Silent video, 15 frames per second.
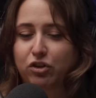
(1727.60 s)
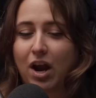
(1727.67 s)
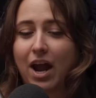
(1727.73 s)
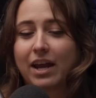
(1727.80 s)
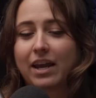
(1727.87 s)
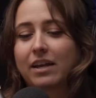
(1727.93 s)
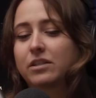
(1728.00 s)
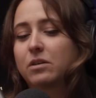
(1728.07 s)

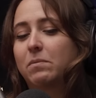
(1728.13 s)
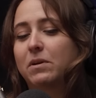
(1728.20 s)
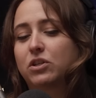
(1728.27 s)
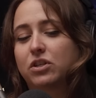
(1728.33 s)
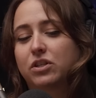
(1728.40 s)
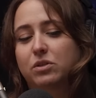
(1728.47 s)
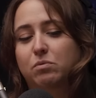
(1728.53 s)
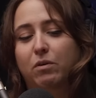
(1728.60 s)
drag
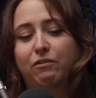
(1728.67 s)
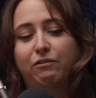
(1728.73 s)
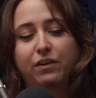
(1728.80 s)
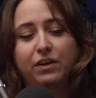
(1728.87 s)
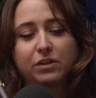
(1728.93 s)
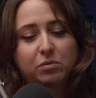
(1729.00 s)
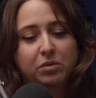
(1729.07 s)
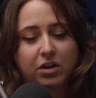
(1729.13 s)
exhibitions were
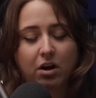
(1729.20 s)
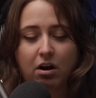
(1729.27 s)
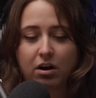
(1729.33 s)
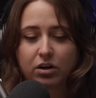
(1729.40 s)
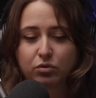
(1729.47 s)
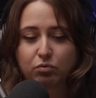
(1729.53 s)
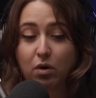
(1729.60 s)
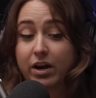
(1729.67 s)
filled with
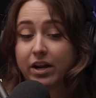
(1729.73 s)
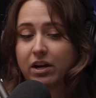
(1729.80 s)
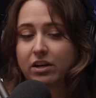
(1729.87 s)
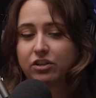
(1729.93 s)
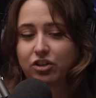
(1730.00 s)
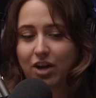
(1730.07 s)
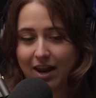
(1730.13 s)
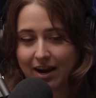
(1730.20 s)
cars running
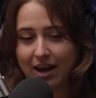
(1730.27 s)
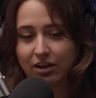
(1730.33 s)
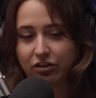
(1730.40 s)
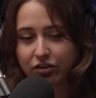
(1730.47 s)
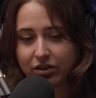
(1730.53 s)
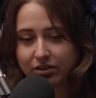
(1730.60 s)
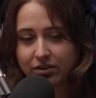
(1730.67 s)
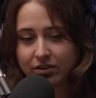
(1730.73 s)
on jet
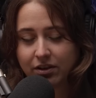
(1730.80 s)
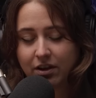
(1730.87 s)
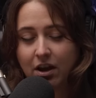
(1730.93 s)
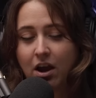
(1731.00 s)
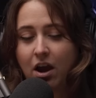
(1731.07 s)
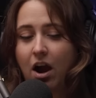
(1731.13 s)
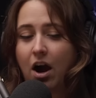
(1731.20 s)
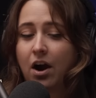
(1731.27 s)
engines.
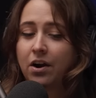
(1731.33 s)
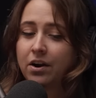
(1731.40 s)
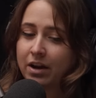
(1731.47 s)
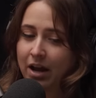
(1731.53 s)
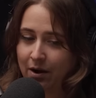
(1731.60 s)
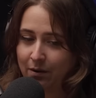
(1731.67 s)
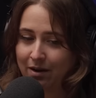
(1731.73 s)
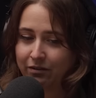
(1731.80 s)
Art,
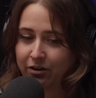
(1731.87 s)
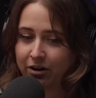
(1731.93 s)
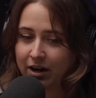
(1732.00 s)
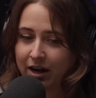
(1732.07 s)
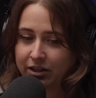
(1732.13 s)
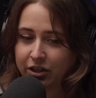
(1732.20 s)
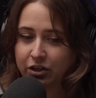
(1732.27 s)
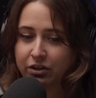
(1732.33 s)
however,
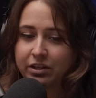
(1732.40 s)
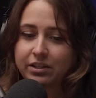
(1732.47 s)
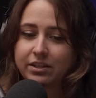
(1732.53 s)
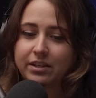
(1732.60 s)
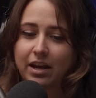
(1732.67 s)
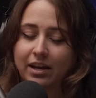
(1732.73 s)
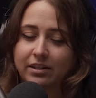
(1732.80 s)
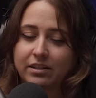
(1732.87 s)
had turned his
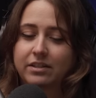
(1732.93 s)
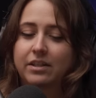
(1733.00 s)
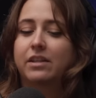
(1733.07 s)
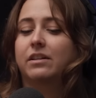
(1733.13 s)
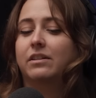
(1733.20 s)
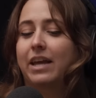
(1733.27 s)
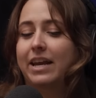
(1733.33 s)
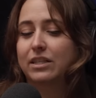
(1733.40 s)
sights to
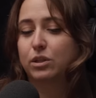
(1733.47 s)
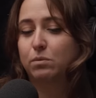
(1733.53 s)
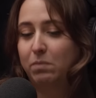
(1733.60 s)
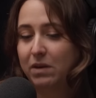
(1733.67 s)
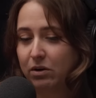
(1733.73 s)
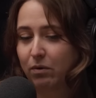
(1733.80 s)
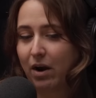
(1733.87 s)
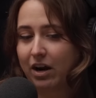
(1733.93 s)
the land
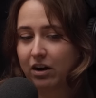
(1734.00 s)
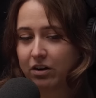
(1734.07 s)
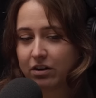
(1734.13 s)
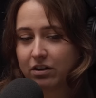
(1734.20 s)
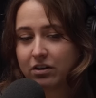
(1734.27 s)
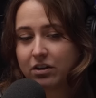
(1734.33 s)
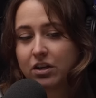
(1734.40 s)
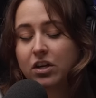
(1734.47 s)
speed
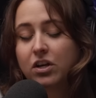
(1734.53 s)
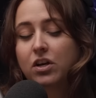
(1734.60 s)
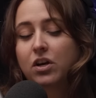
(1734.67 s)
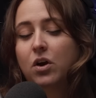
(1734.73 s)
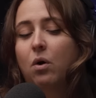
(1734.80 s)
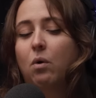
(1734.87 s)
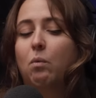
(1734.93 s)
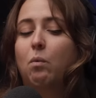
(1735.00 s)
record.
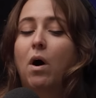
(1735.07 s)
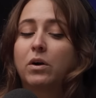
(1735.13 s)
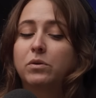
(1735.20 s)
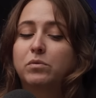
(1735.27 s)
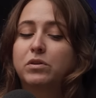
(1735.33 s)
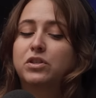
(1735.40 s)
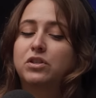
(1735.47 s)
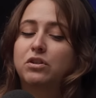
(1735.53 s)
Walt
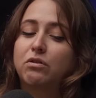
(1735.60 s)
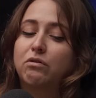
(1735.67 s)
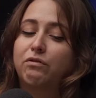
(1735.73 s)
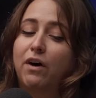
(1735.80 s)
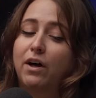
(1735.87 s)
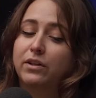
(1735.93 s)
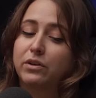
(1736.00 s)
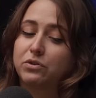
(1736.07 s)
would soon
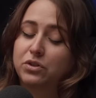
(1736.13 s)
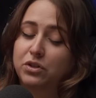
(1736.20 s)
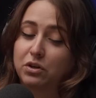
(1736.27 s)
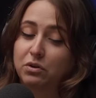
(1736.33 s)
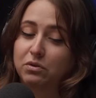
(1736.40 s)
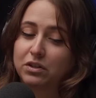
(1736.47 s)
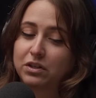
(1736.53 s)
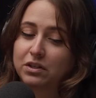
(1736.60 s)
follow
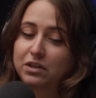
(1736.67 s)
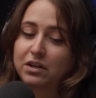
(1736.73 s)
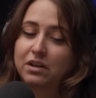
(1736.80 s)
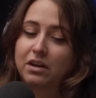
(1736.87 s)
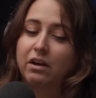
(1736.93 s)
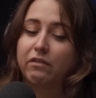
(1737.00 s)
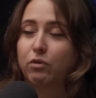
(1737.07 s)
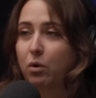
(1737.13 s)
suit,
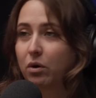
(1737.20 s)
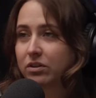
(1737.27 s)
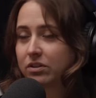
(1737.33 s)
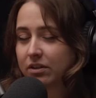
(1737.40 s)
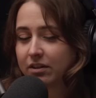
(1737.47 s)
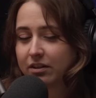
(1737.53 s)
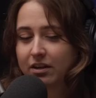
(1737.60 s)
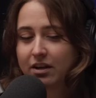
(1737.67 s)
of
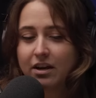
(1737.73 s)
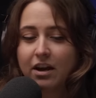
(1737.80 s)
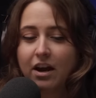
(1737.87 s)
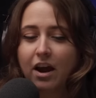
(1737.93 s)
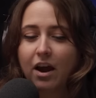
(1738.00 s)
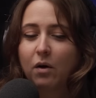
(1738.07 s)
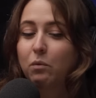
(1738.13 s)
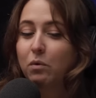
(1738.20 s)
course.
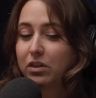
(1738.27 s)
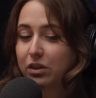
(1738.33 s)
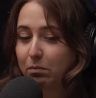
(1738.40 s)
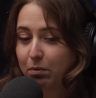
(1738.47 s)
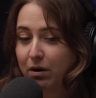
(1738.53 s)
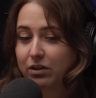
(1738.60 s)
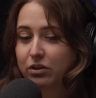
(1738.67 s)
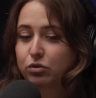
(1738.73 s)
With the
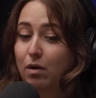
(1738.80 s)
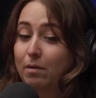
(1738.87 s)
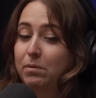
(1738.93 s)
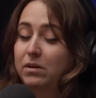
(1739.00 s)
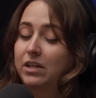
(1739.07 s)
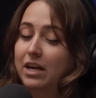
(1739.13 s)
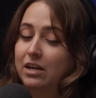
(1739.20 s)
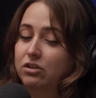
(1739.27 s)
brothers'
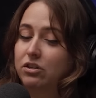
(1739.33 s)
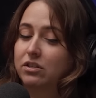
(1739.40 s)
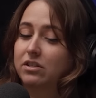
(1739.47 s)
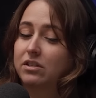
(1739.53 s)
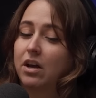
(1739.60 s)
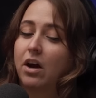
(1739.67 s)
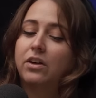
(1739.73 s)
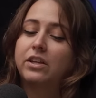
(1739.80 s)
reputation
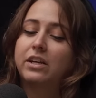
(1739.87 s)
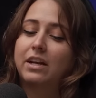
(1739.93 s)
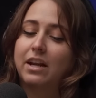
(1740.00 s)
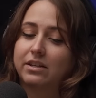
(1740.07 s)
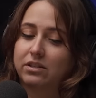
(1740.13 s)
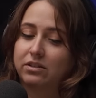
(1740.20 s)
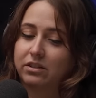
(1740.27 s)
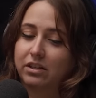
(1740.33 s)
solidly
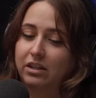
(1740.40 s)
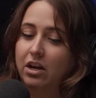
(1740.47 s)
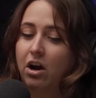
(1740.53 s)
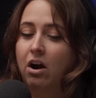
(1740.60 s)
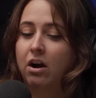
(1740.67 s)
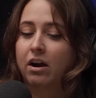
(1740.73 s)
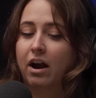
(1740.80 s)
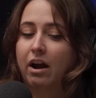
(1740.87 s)
nestled in the
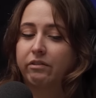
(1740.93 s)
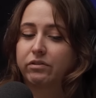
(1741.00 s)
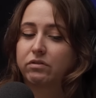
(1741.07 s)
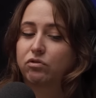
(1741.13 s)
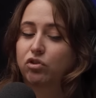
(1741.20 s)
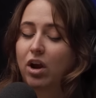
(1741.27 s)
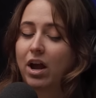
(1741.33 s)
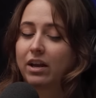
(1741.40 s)
archives
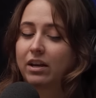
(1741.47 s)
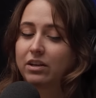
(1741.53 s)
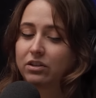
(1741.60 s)
of drag